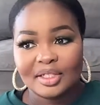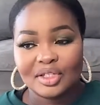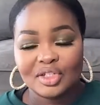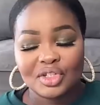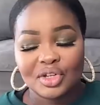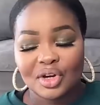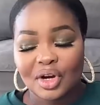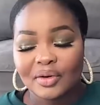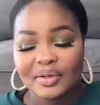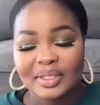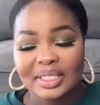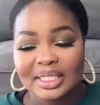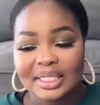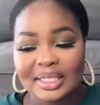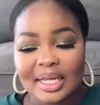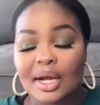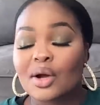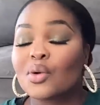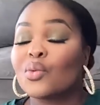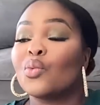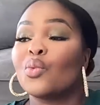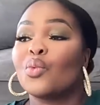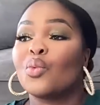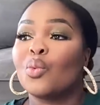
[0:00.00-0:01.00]
And so I was just
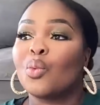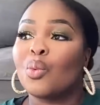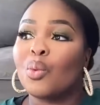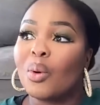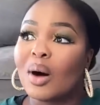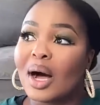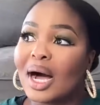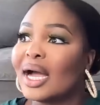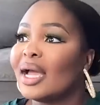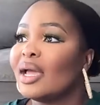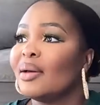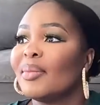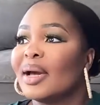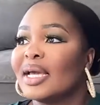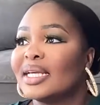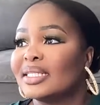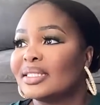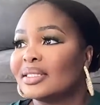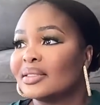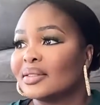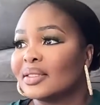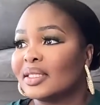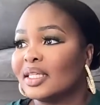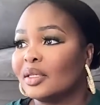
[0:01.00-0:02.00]
like, why am I
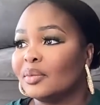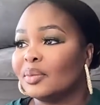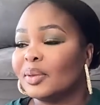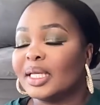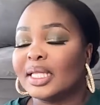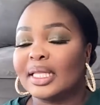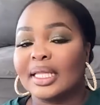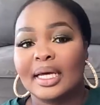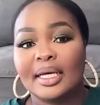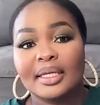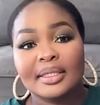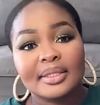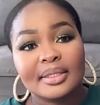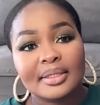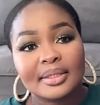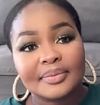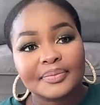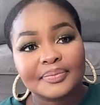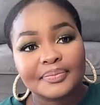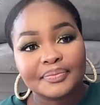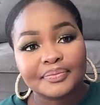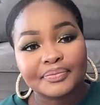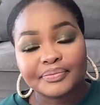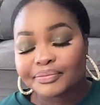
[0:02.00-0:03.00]
still keeping this?
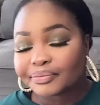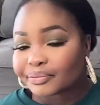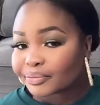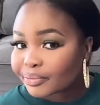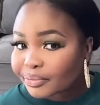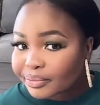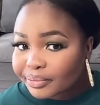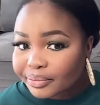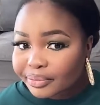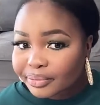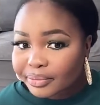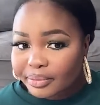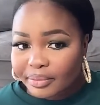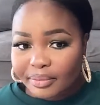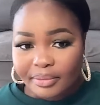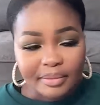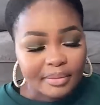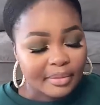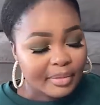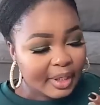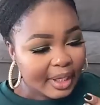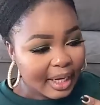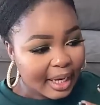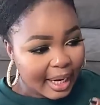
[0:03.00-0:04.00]

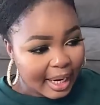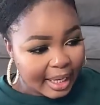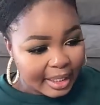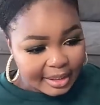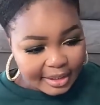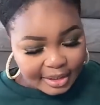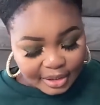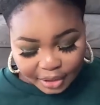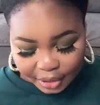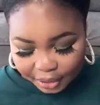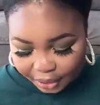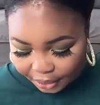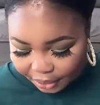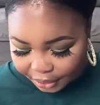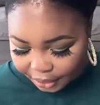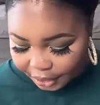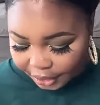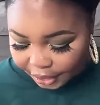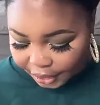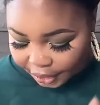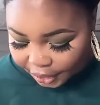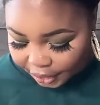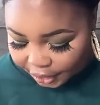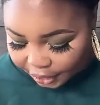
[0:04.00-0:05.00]
And so
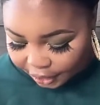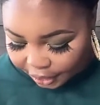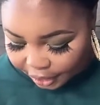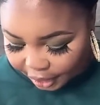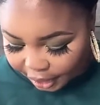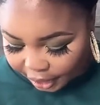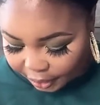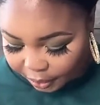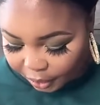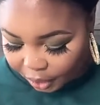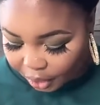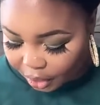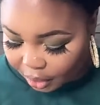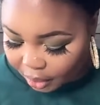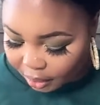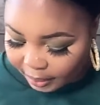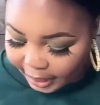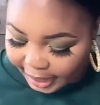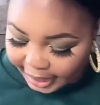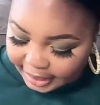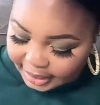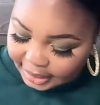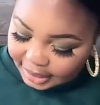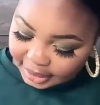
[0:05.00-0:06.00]
they all
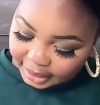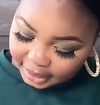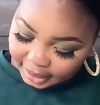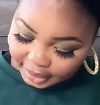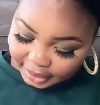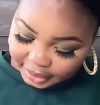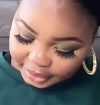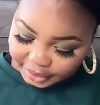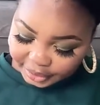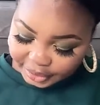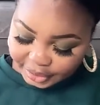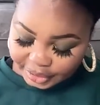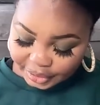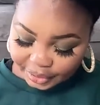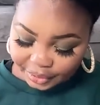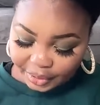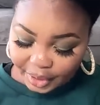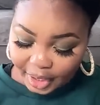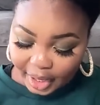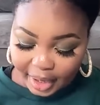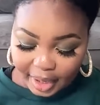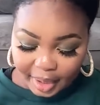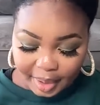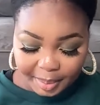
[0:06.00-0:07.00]
went. So
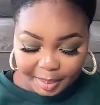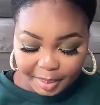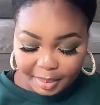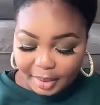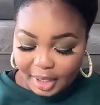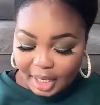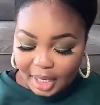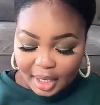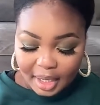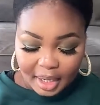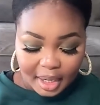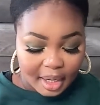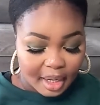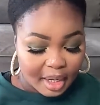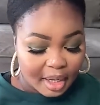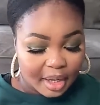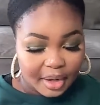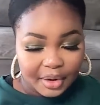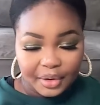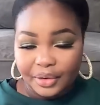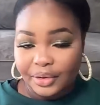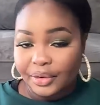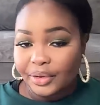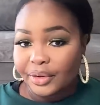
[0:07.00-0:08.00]
yeah,
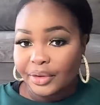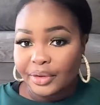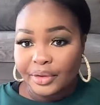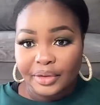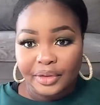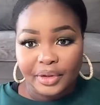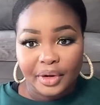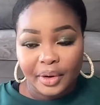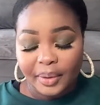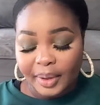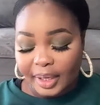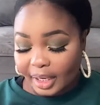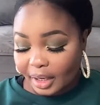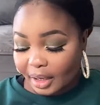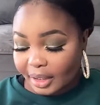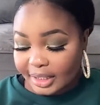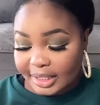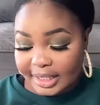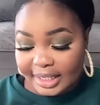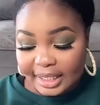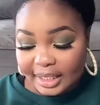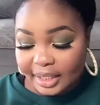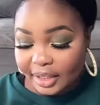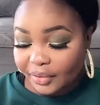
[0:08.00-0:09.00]
throw it.
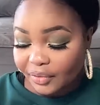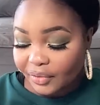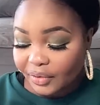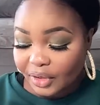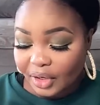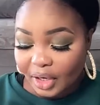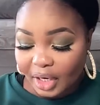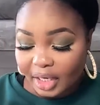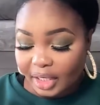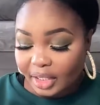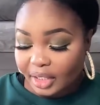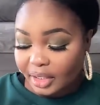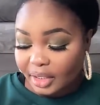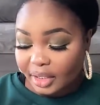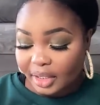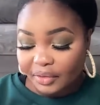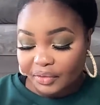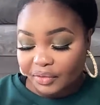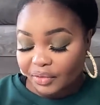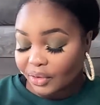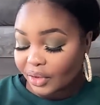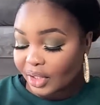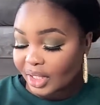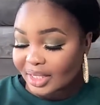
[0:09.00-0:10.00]
Honestly, if you're not gonna,
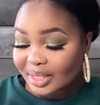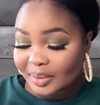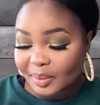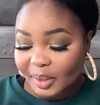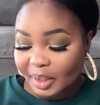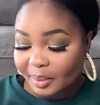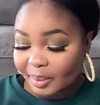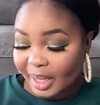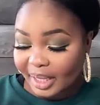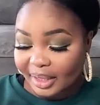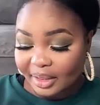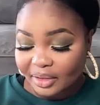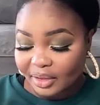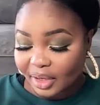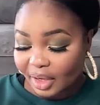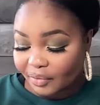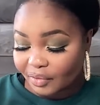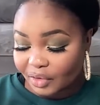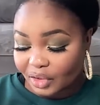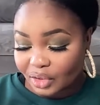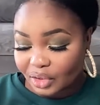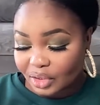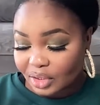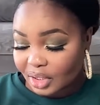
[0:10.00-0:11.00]
if you, it's been a month, you
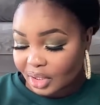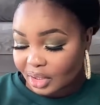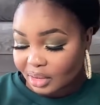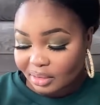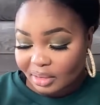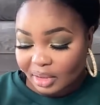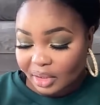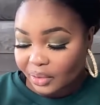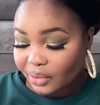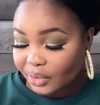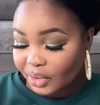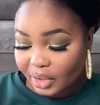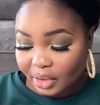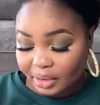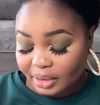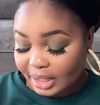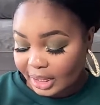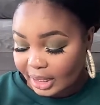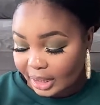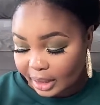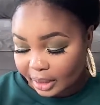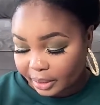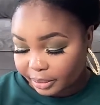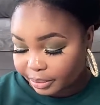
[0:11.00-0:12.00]
haven't used it, you don't
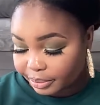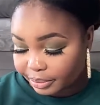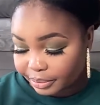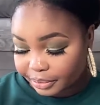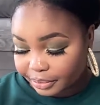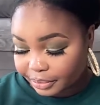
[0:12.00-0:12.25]
need it.